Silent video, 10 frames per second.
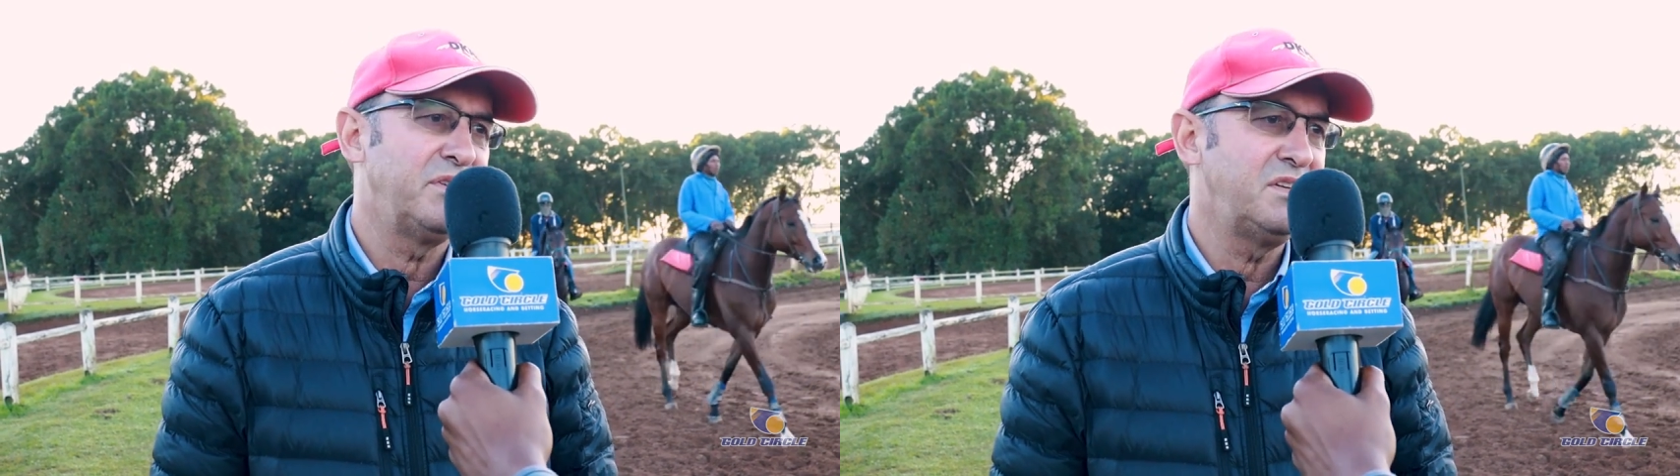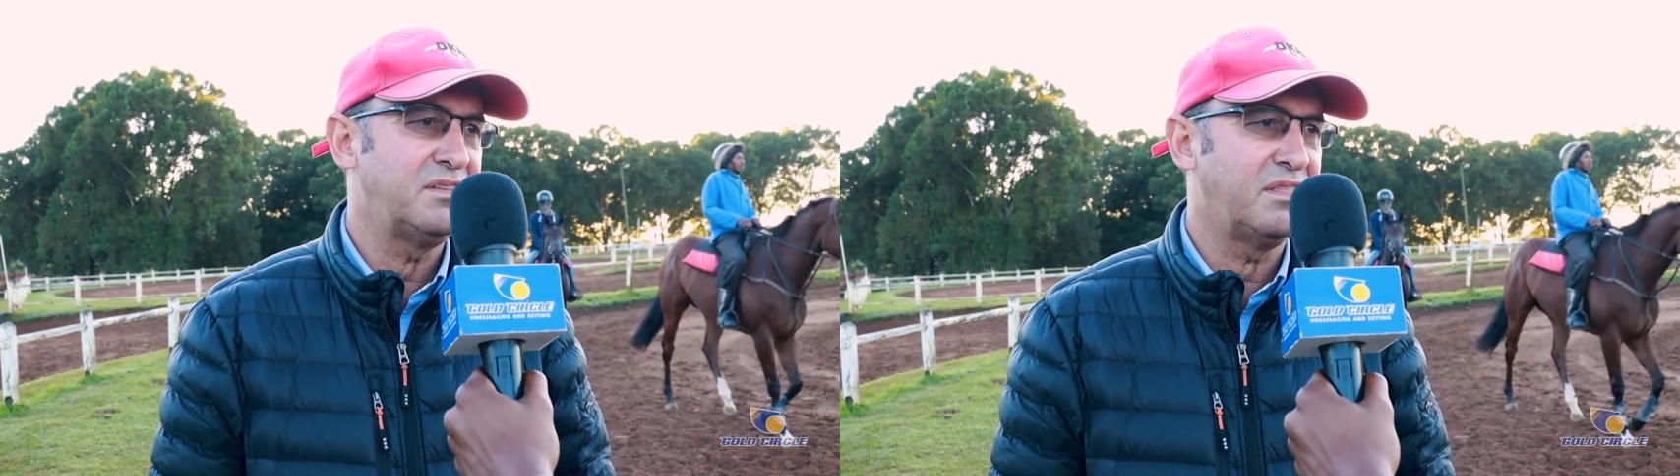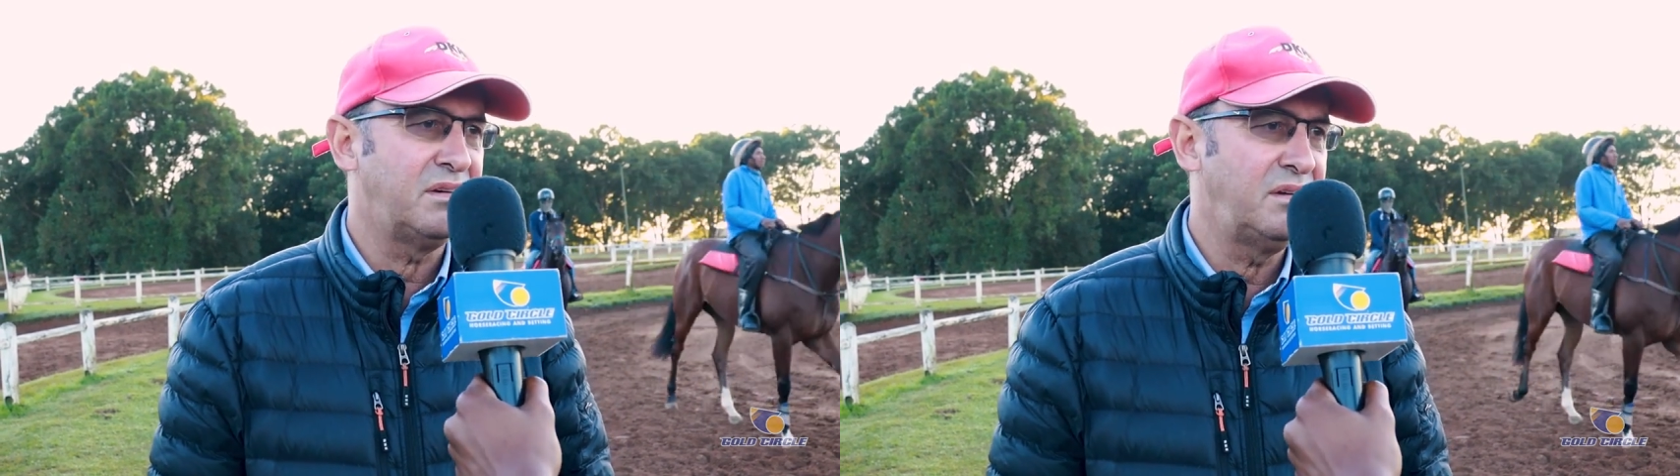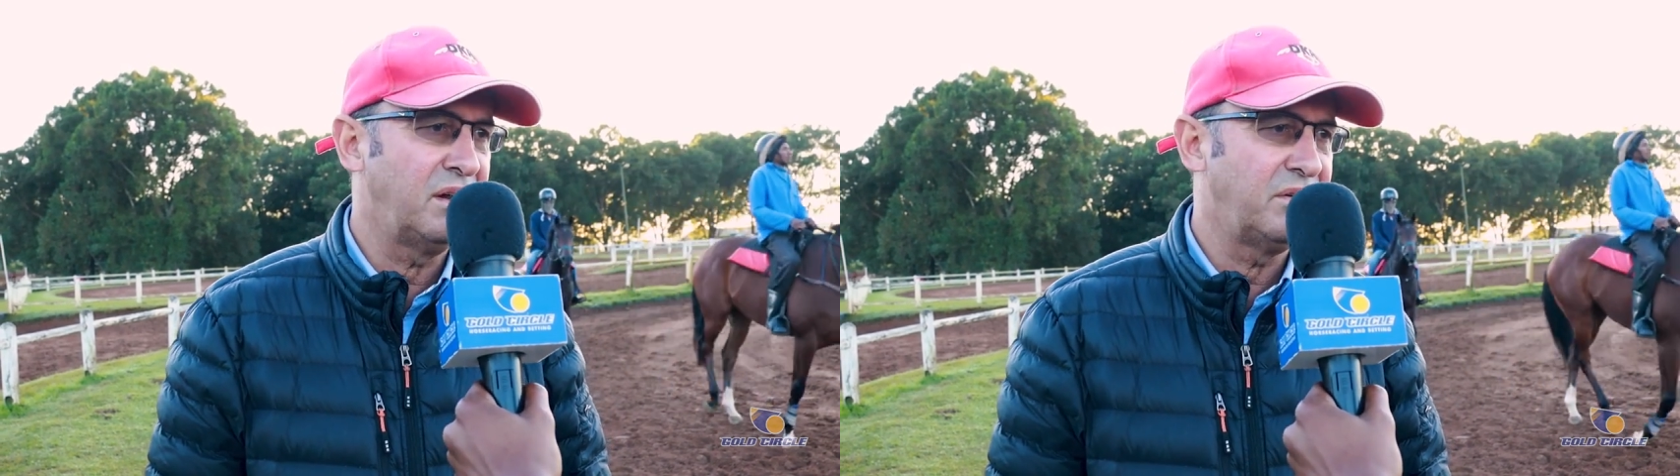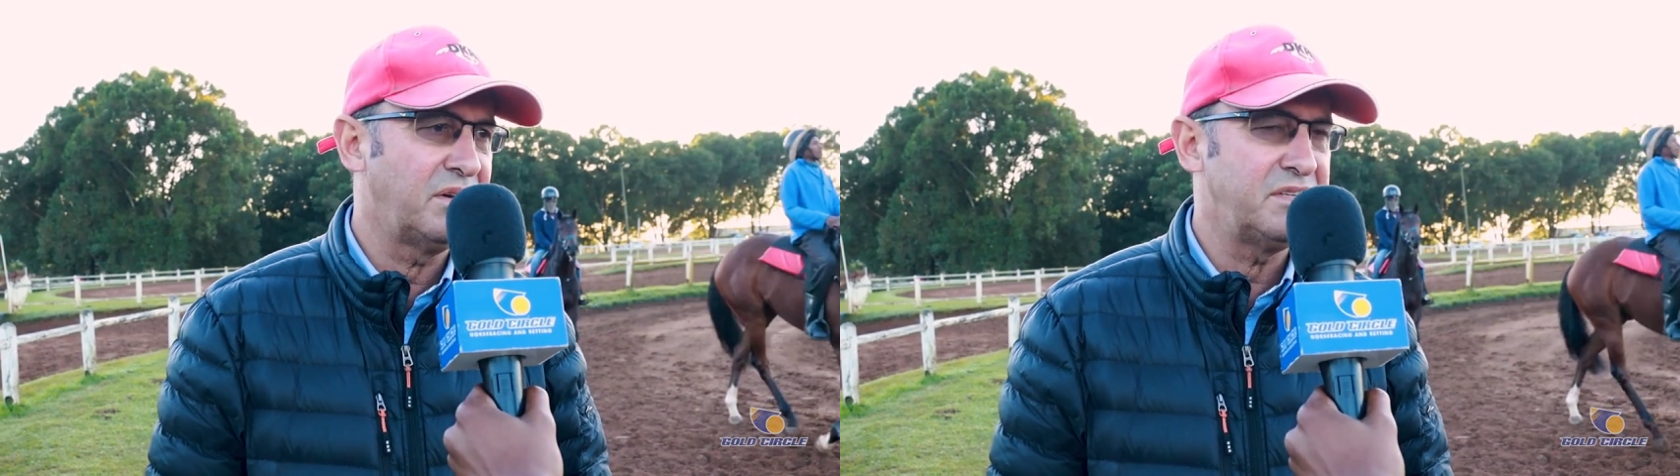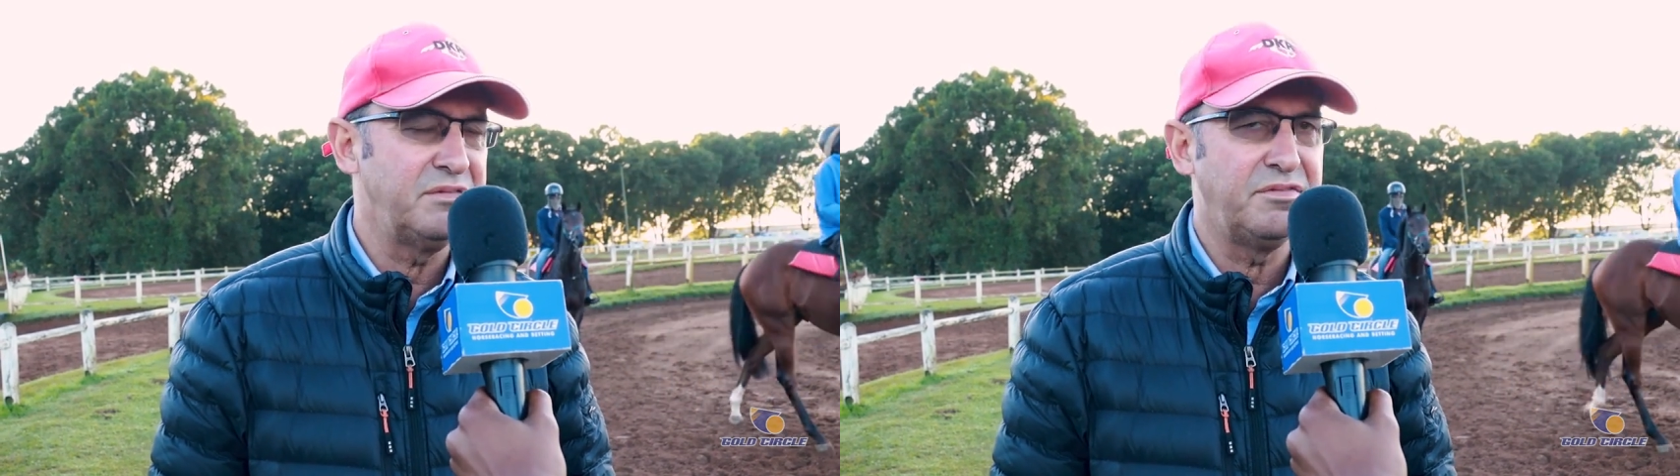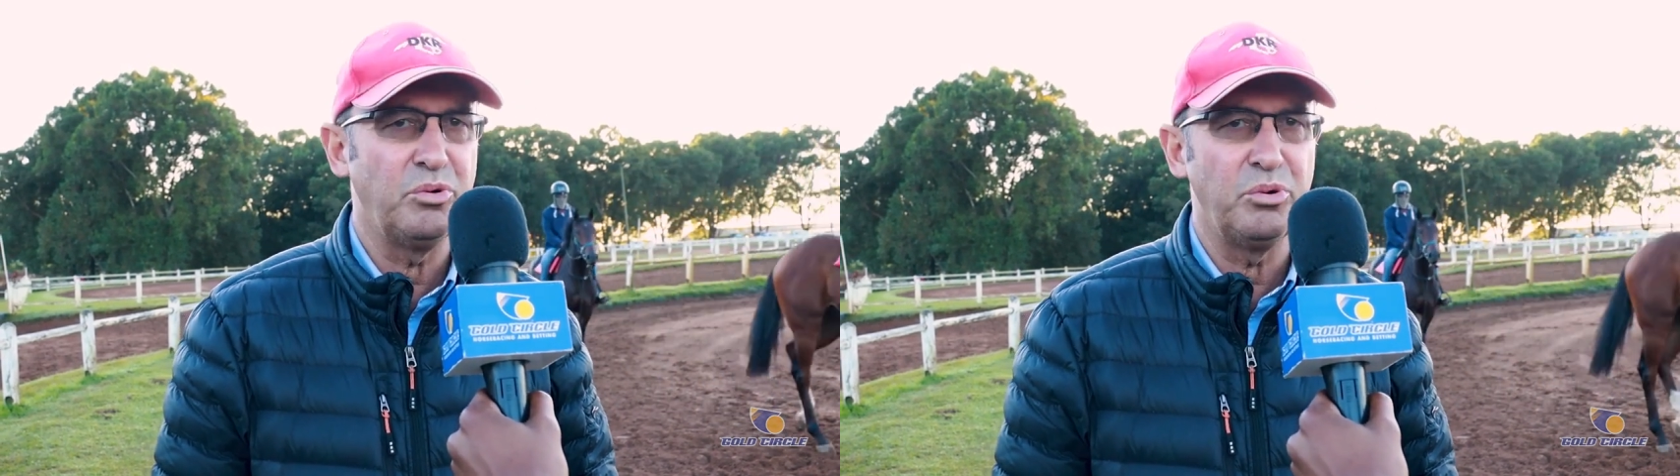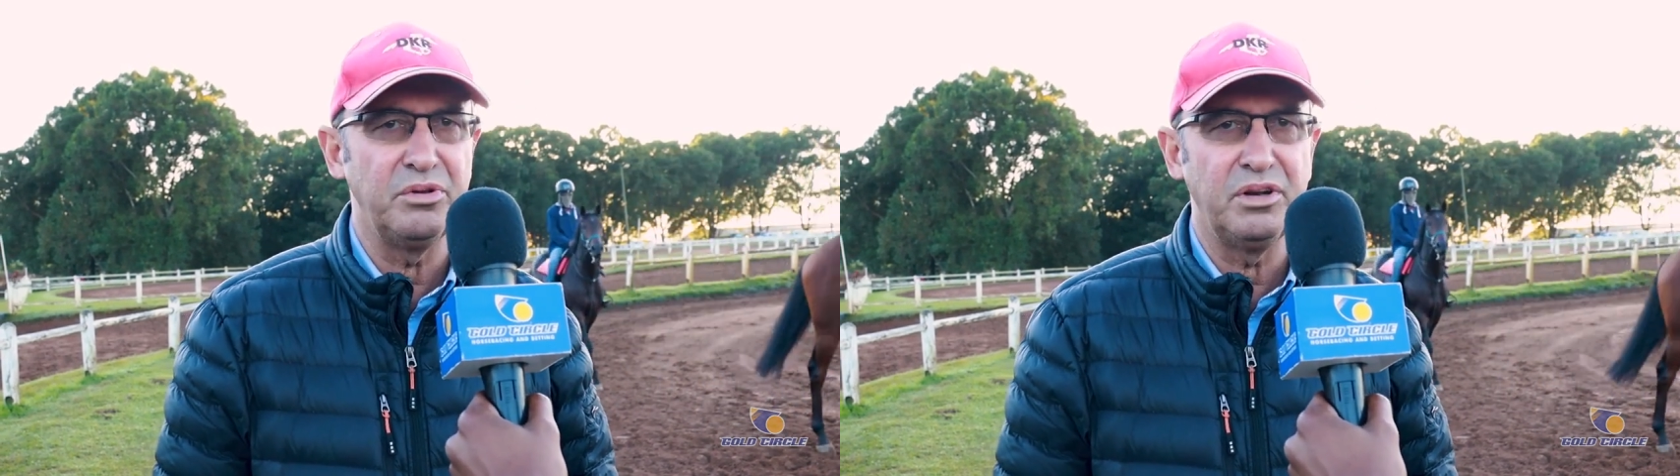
because he's a three-year-old rising four,